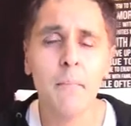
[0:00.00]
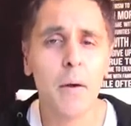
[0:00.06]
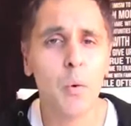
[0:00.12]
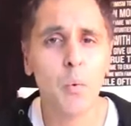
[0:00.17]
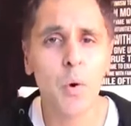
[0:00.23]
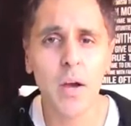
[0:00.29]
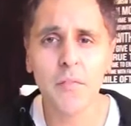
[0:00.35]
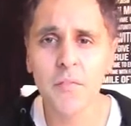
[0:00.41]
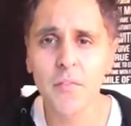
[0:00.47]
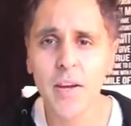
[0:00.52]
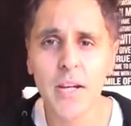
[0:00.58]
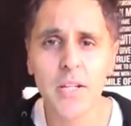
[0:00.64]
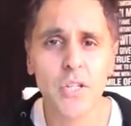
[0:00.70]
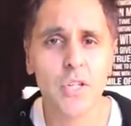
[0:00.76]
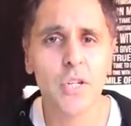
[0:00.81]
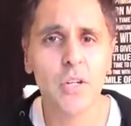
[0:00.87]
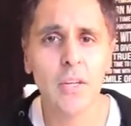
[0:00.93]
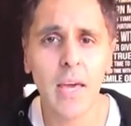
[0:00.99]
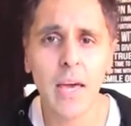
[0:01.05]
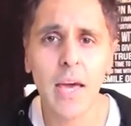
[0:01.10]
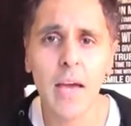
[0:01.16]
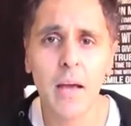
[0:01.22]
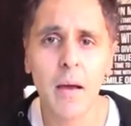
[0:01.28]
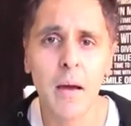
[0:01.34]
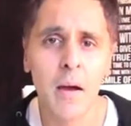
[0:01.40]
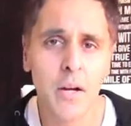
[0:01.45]
My wife and I took
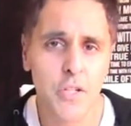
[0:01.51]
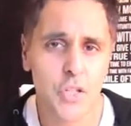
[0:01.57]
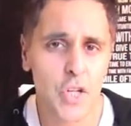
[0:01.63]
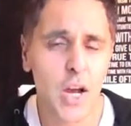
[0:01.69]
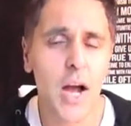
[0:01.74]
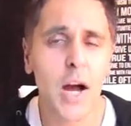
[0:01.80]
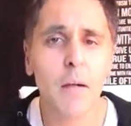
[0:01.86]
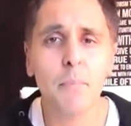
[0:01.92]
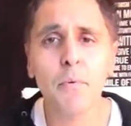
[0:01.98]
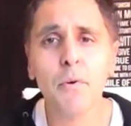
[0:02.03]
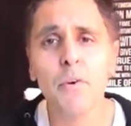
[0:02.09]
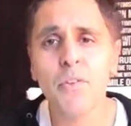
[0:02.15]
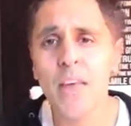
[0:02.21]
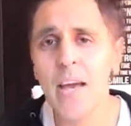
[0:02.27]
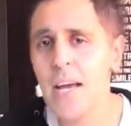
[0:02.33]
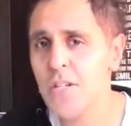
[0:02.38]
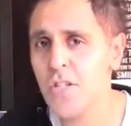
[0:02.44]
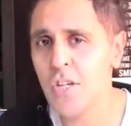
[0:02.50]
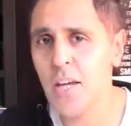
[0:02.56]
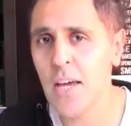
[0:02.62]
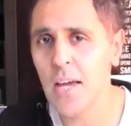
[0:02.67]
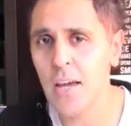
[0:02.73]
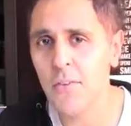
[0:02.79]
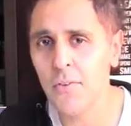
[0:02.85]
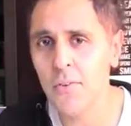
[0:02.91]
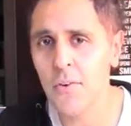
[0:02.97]
a childbirth
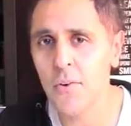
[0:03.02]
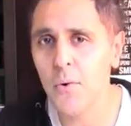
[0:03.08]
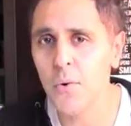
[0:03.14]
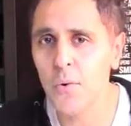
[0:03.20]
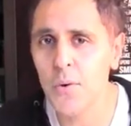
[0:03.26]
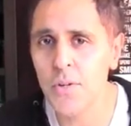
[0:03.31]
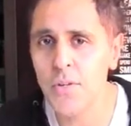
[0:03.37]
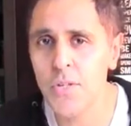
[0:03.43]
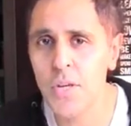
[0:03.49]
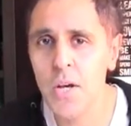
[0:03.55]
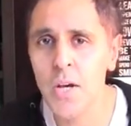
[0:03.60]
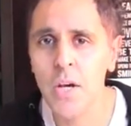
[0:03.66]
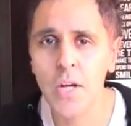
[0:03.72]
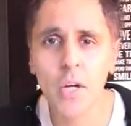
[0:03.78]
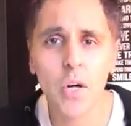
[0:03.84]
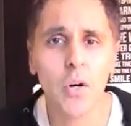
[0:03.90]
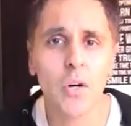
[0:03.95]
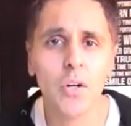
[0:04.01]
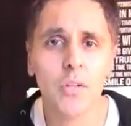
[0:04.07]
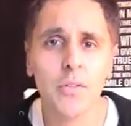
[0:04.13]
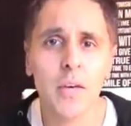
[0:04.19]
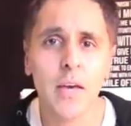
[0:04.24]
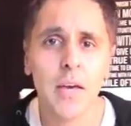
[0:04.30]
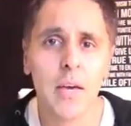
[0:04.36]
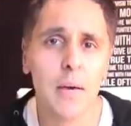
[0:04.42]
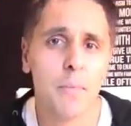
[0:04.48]
education course
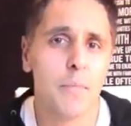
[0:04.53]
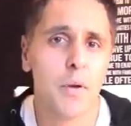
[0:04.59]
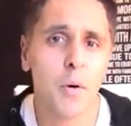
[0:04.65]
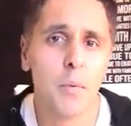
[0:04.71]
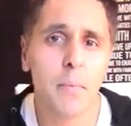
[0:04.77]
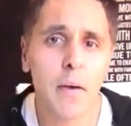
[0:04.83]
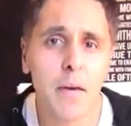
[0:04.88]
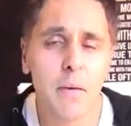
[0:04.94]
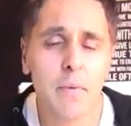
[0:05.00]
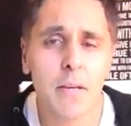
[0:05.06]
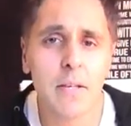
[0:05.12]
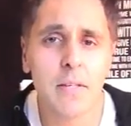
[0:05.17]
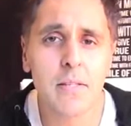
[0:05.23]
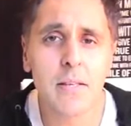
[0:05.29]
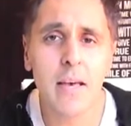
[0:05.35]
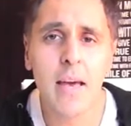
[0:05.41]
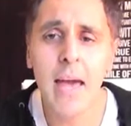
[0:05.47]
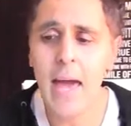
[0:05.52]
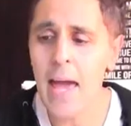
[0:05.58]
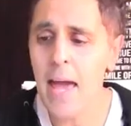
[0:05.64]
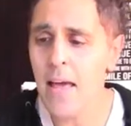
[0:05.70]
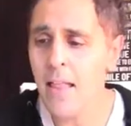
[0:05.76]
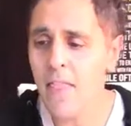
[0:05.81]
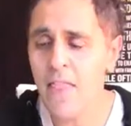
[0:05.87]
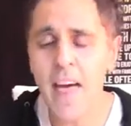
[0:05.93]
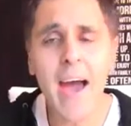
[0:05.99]
called Hypnobabies,
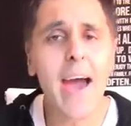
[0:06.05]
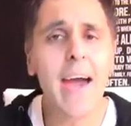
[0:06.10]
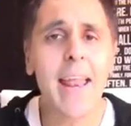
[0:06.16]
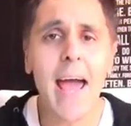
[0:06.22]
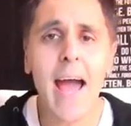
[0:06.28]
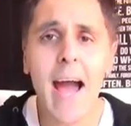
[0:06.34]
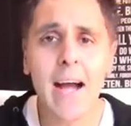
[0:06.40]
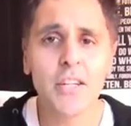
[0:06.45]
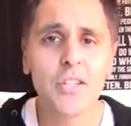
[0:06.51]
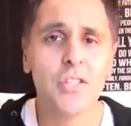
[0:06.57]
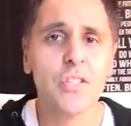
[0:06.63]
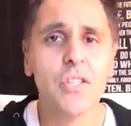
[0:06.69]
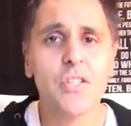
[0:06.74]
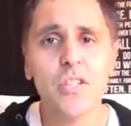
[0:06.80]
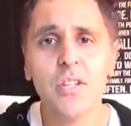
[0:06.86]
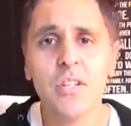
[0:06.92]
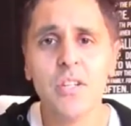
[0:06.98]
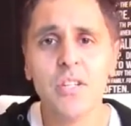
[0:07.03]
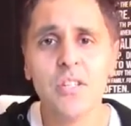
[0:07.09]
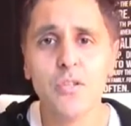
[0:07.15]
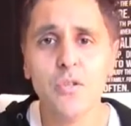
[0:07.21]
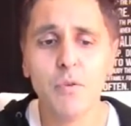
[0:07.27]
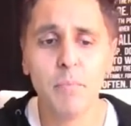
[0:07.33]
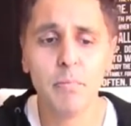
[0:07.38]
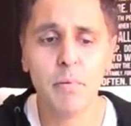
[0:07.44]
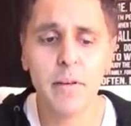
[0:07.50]
and that actually took us
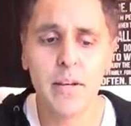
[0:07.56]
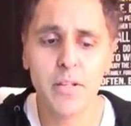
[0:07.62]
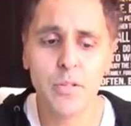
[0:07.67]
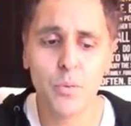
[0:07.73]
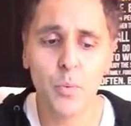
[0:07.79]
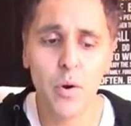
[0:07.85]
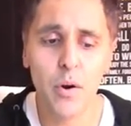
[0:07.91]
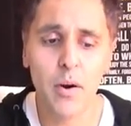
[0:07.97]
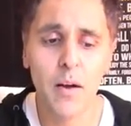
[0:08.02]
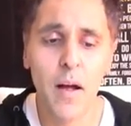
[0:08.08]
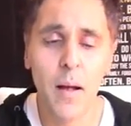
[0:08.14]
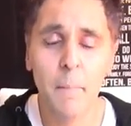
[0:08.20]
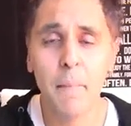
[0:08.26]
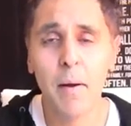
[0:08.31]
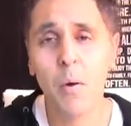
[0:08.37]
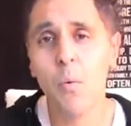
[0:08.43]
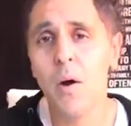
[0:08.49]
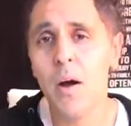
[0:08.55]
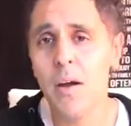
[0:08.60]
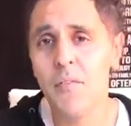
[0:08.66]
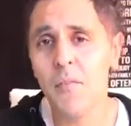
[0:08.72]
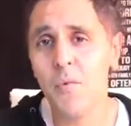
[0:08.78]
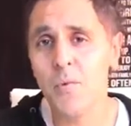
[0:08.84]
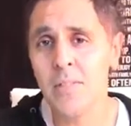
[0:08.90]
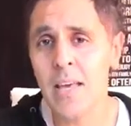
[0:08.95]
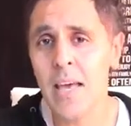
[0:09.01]
to a place where my
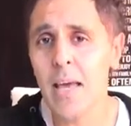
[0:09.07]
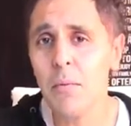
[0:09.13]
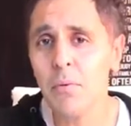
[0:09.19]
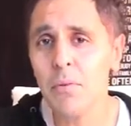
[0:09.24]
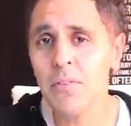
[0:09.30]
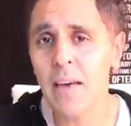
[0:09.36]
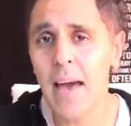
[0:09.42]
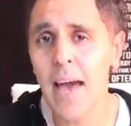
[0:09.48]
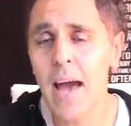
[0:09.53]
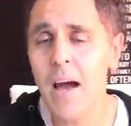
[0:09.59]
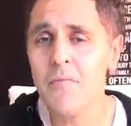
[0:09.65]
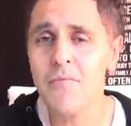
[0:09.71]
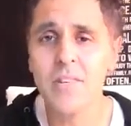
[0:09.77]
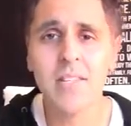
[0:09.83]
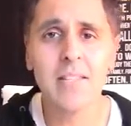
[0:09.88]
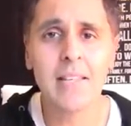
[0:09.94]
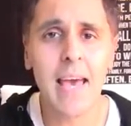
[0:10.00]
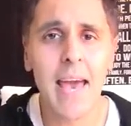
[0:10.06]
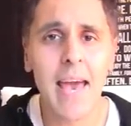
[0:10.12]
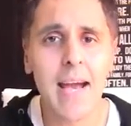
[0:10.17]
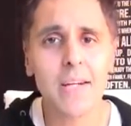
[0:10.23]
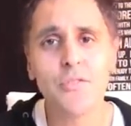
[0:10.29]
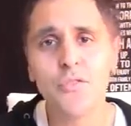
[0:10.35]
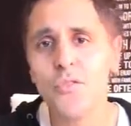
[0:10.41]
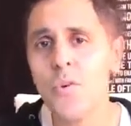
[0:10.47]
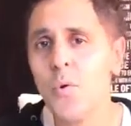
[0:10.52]
wife was able to have this
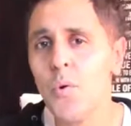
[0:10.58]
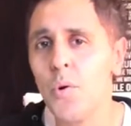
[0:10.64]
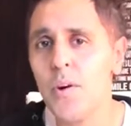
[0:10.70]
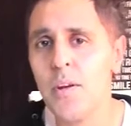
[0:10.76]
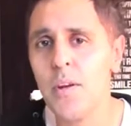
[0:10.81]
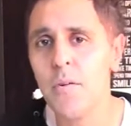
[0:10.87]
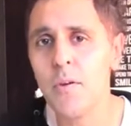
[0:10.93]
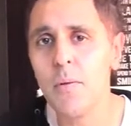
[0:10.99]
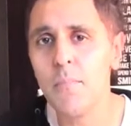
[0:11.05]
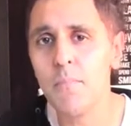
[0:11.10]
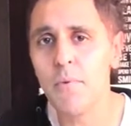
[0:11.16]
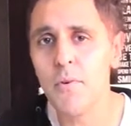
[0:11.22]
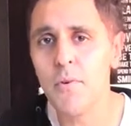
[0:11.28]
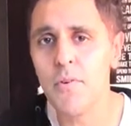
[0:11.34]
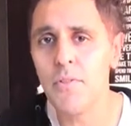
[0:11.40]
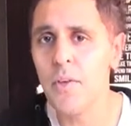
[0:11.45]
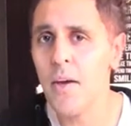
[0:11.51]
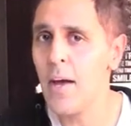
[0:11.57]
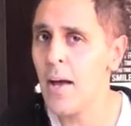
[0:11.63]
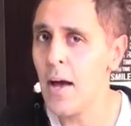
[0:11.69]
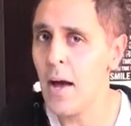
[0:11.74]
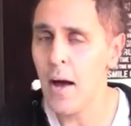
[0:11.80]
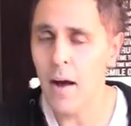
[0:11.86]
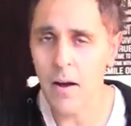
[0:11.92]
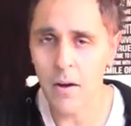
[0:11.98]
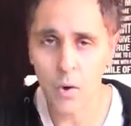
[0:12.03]
extraordinary birth,
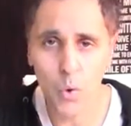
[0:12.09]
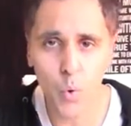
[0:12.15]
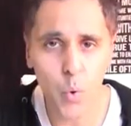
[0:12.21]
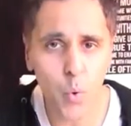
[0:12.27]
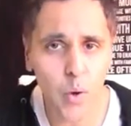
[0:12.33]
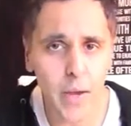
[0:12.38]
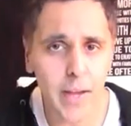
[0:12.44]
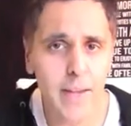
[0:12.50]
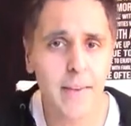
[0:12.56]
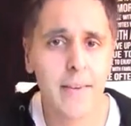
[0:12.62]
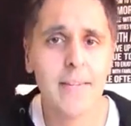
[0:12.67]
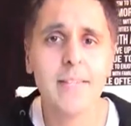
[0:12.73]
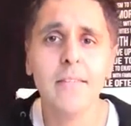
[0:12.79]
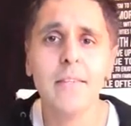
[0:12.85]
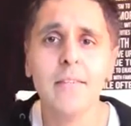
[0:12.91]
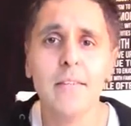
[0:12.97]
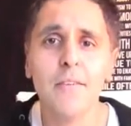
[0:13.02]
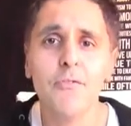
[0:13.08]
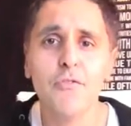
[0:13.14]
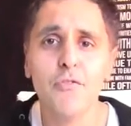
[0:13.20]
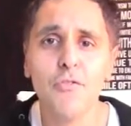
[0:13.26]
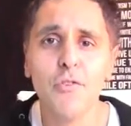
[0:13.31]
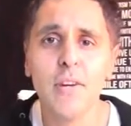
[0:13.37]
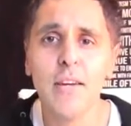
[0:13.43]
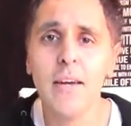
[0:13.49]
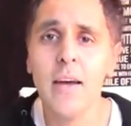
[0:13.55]
a quick
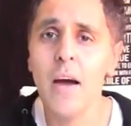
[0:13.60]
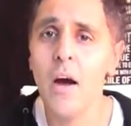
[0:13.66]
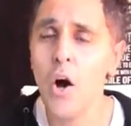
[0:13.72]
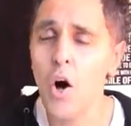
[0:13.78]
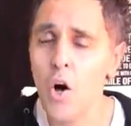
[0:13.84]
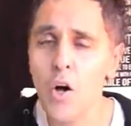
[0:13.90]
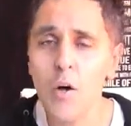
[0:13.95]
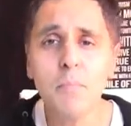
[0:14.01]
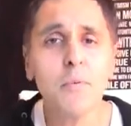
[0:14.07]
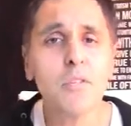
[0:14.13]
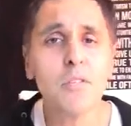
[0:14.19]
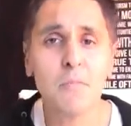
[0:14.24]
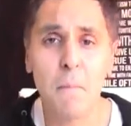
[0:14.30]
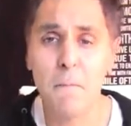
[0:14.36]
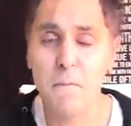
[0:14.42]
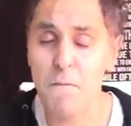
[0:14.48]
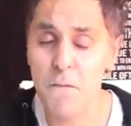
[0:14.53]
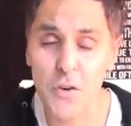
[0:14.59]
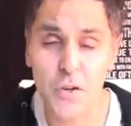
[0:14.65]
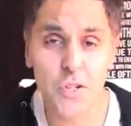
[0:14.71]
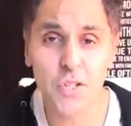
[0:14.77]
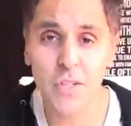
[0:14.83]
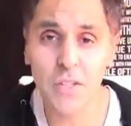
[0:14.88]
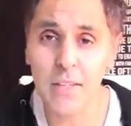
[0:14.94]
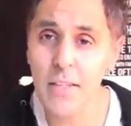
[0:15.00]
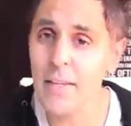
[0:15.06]
delivery, almost
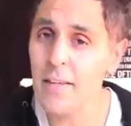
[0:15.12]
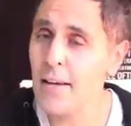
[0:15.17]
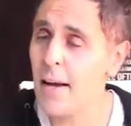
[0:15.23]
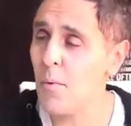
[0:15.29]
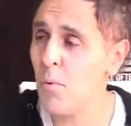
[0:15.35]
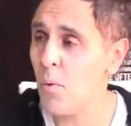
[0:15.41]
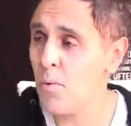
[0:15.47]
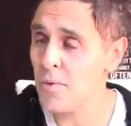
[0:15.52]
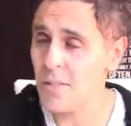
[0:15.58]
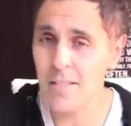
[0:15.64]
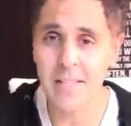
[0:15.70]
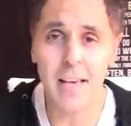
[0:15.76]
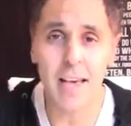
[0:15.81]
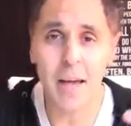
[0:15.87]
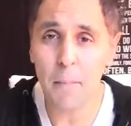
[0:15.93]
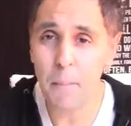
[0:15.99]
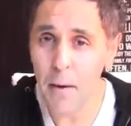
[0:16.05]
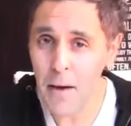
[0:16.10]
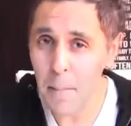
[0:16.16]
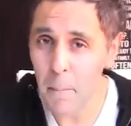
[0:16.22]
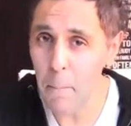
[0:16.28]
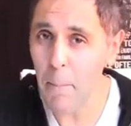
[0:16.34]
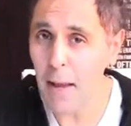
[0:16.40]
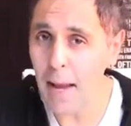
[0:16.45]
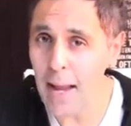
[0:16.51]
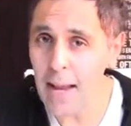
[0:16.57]
virtually, I won't say,
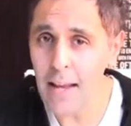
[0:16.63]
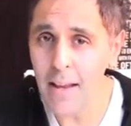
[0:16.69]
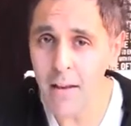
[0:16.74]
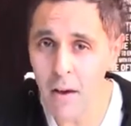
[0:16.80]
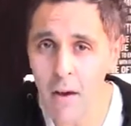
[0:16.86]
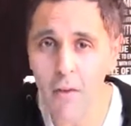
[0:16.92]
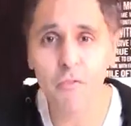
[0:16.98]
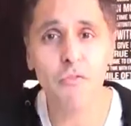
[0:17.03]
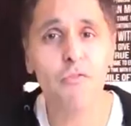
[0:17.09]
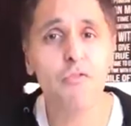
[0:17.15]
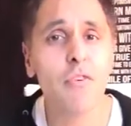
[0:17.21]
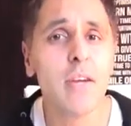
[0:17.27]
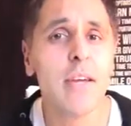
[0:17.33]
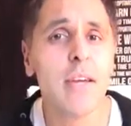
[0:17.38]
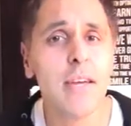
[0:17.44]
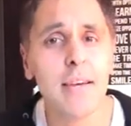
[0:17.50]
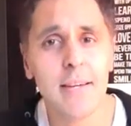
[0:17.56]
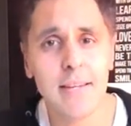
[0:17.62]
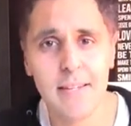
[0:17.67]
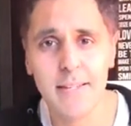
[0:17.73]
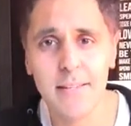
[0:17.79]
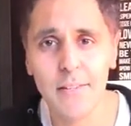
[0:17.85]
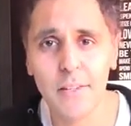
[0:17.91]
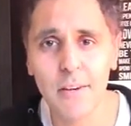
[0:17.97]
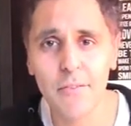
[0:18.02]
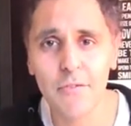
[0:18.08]
but pain free
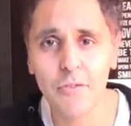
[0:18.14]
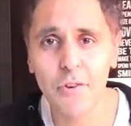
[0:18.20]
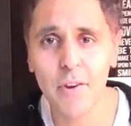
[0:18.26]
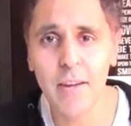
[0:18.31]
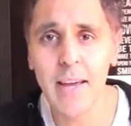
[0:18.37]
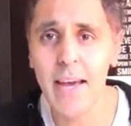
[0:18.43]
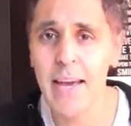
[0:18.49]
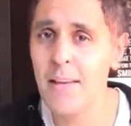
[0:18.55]
delivery.